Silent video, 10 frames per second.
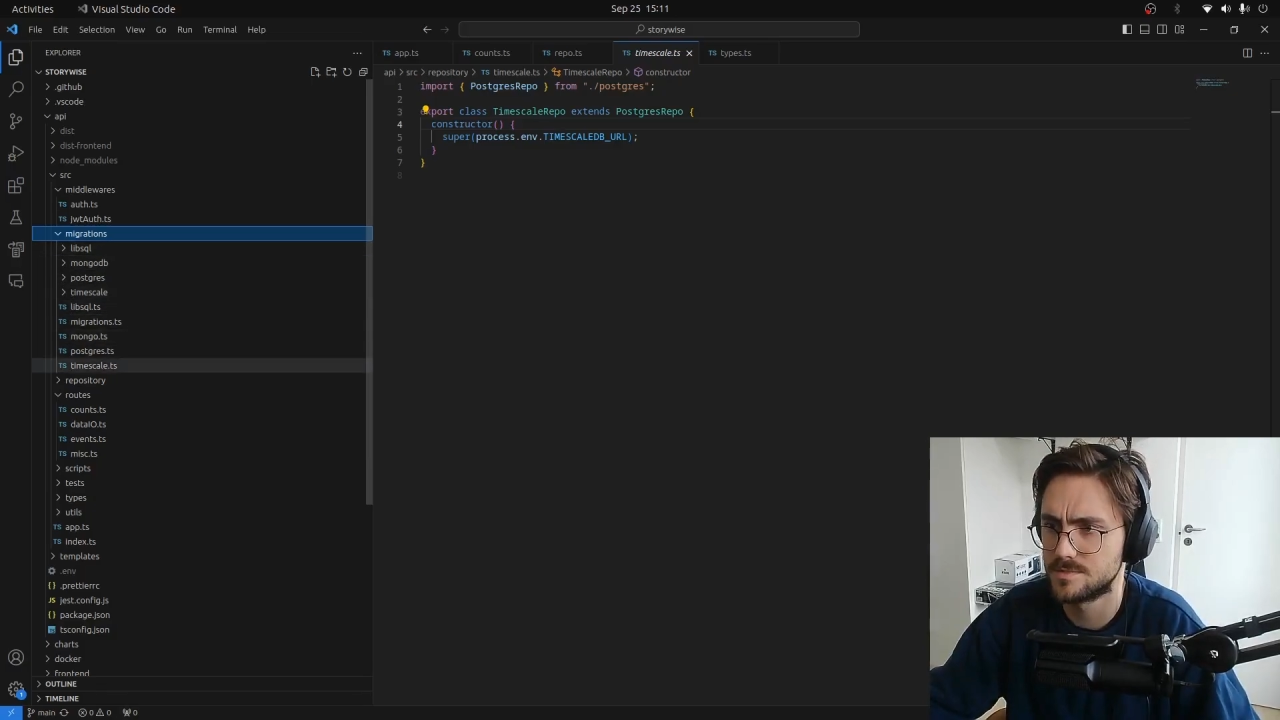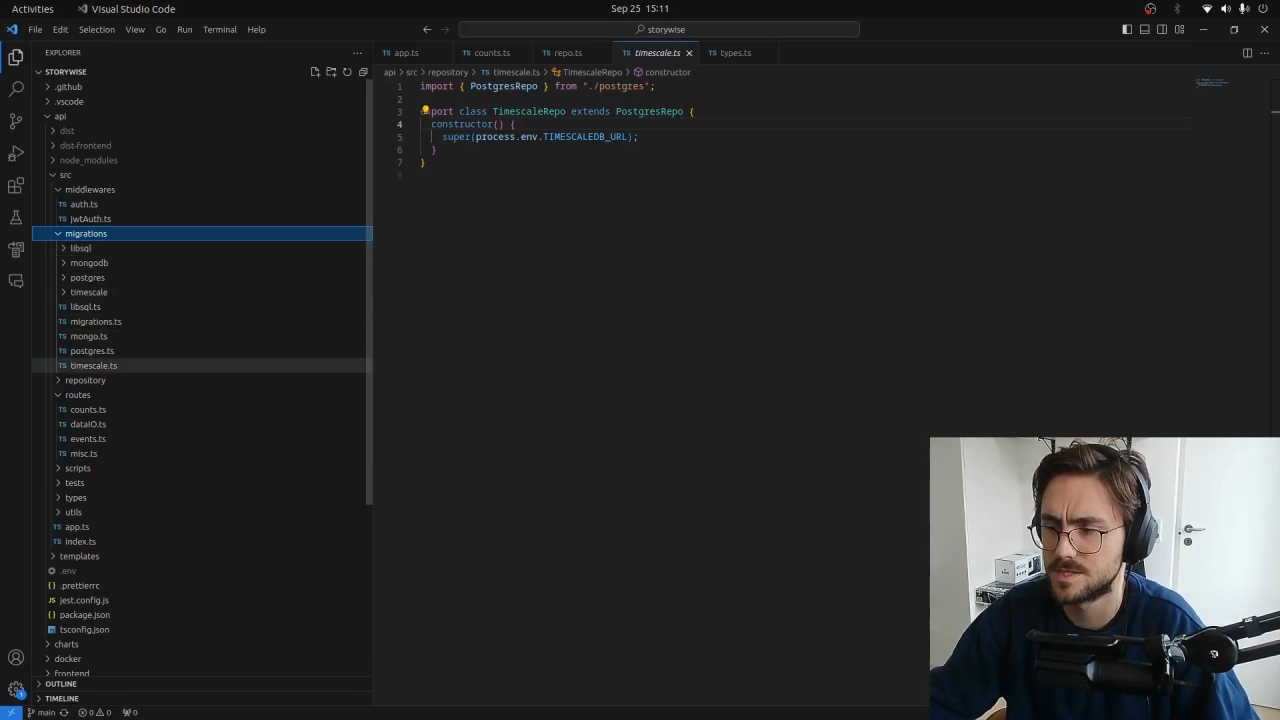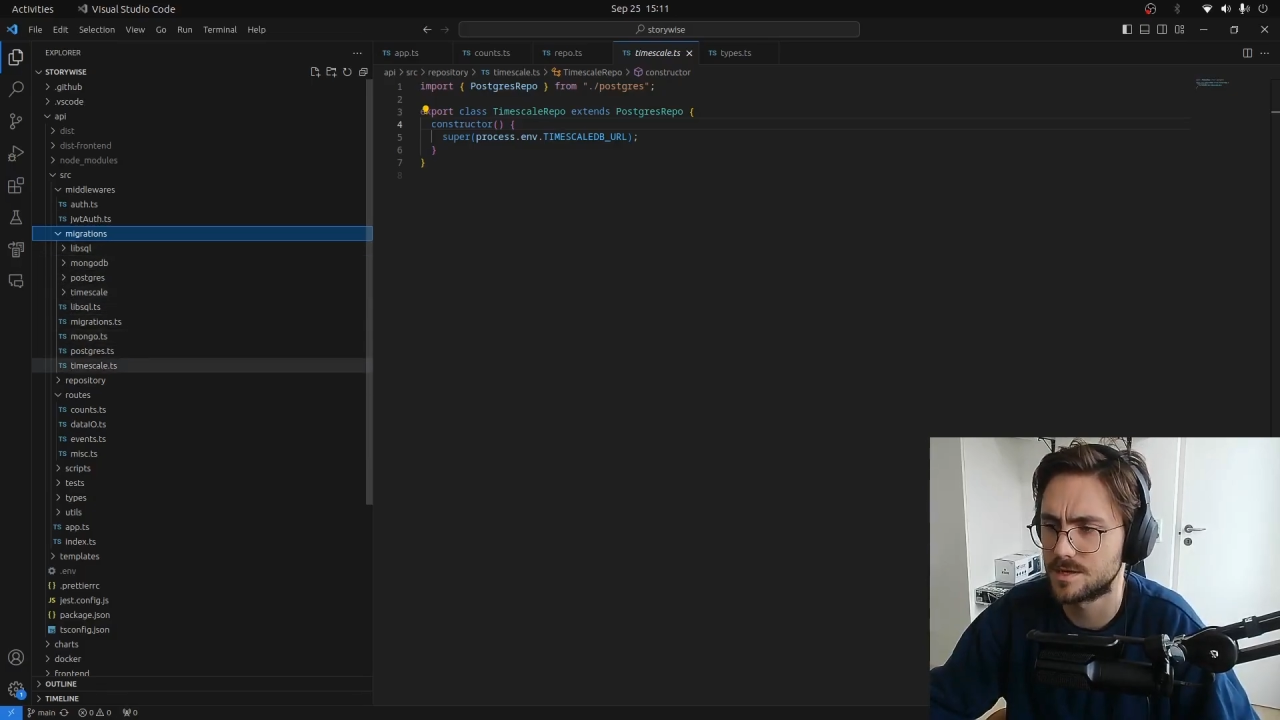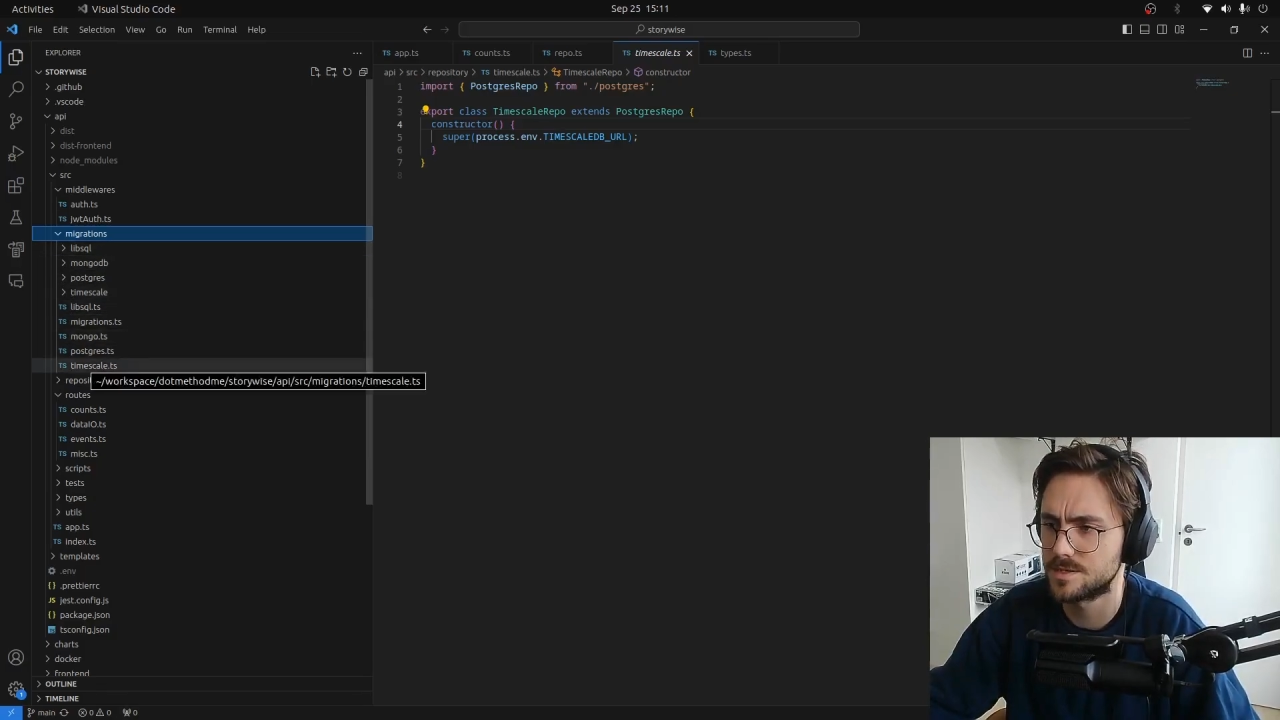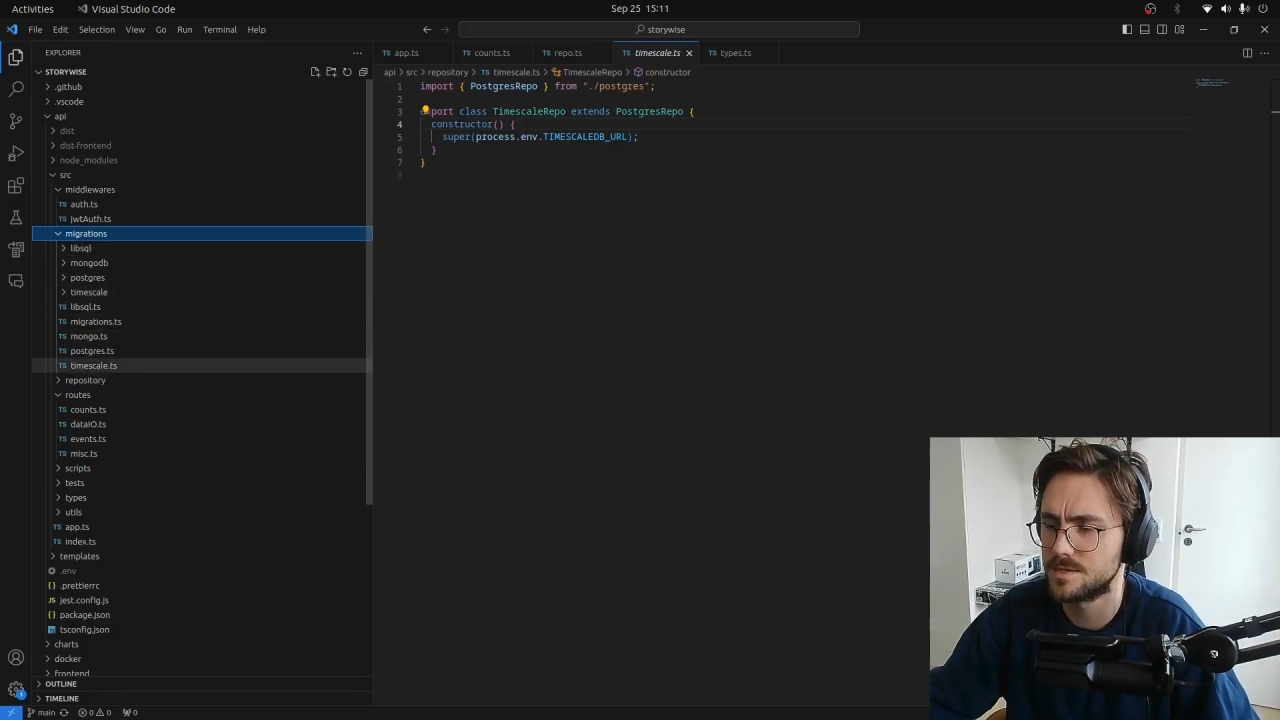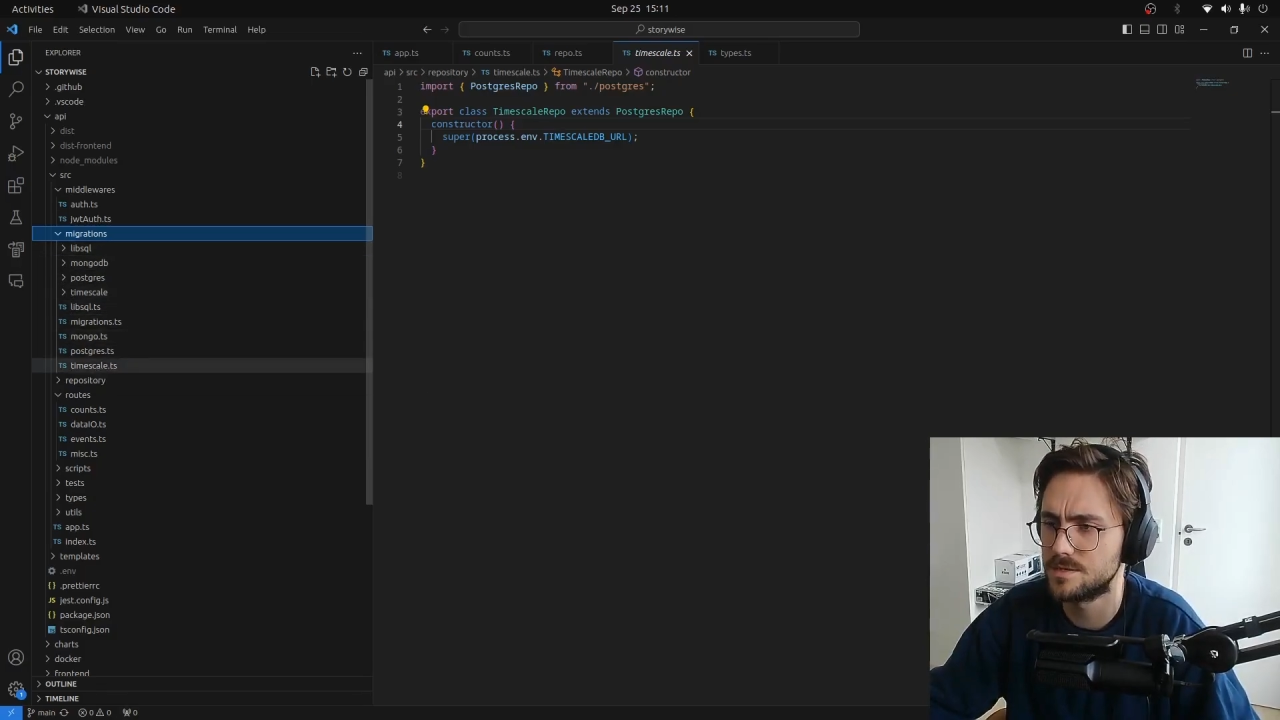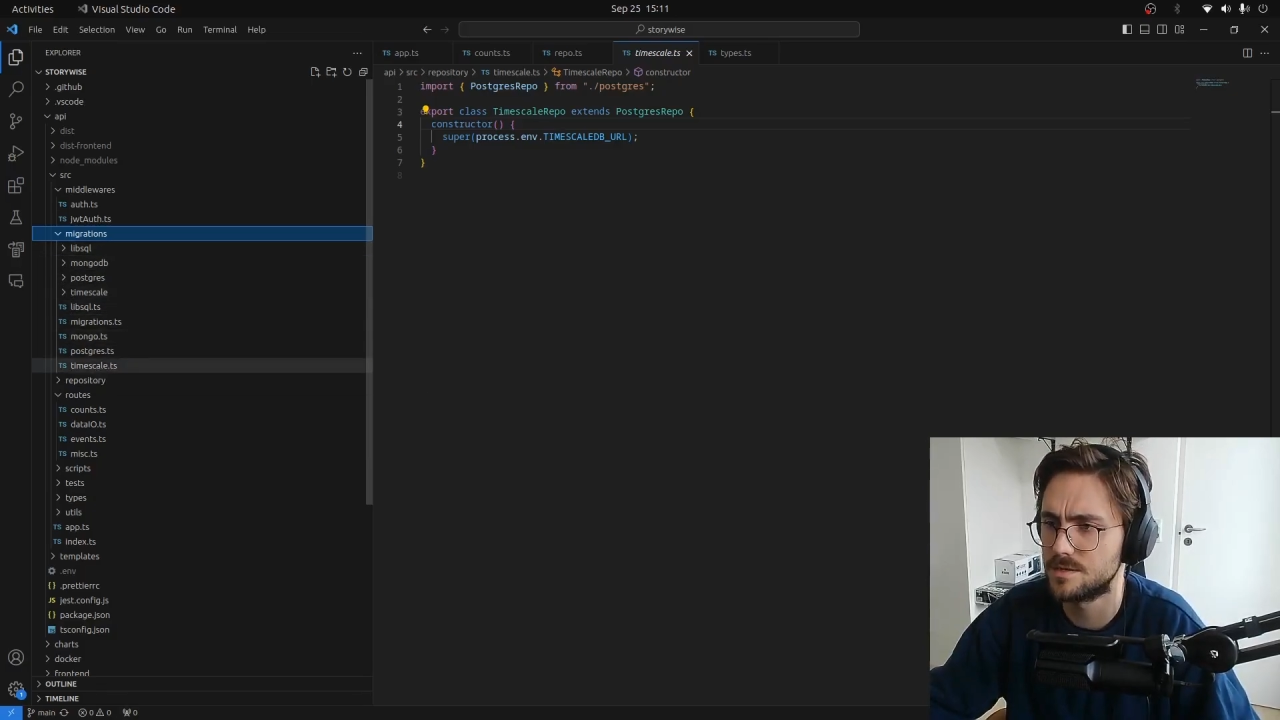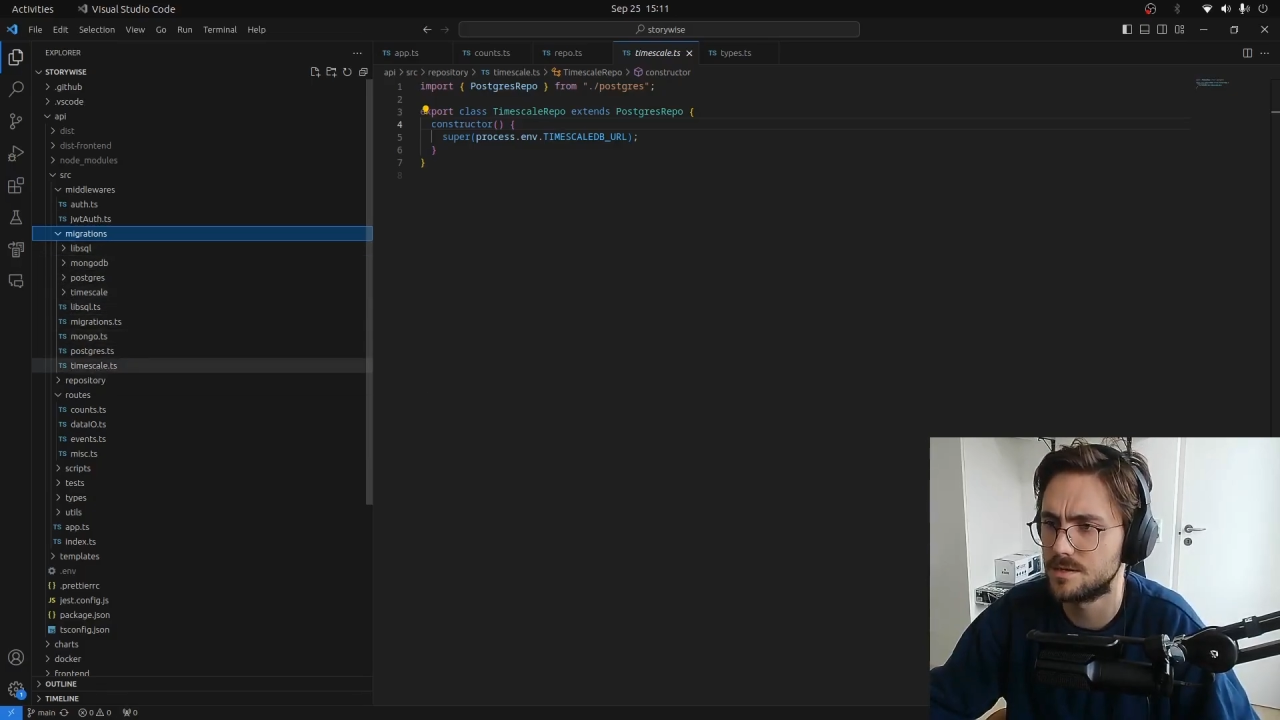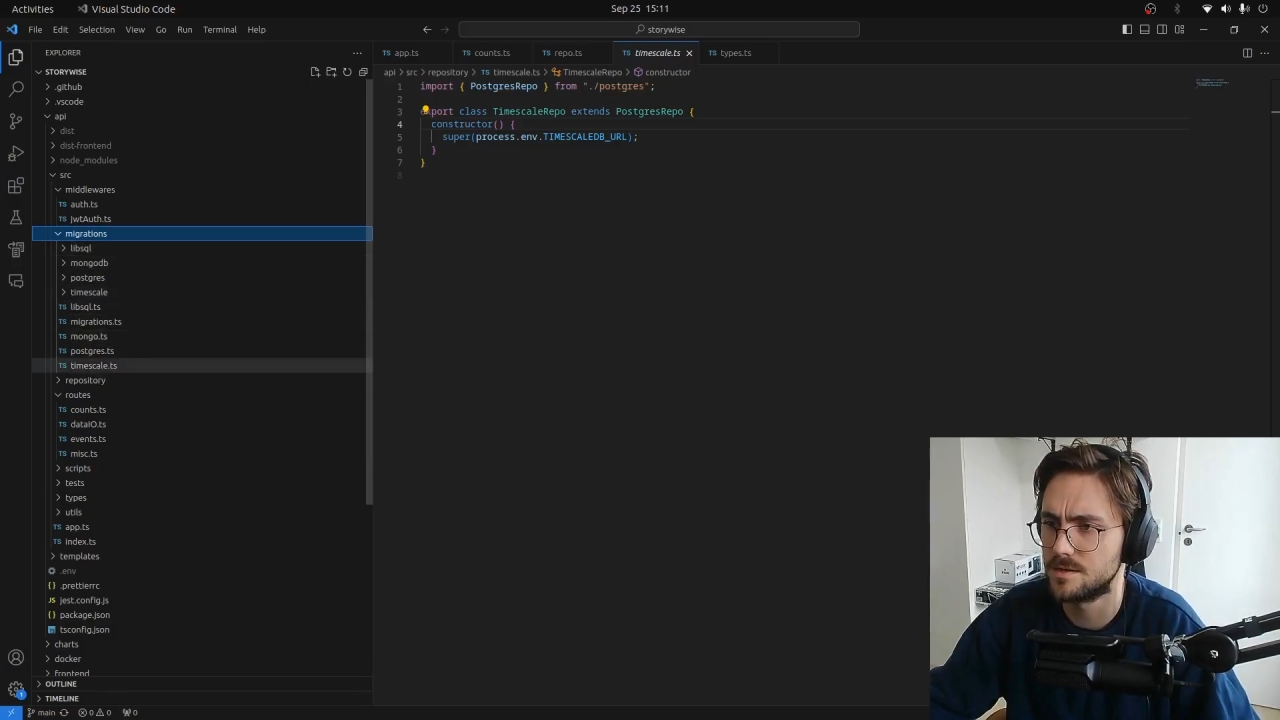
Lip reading: section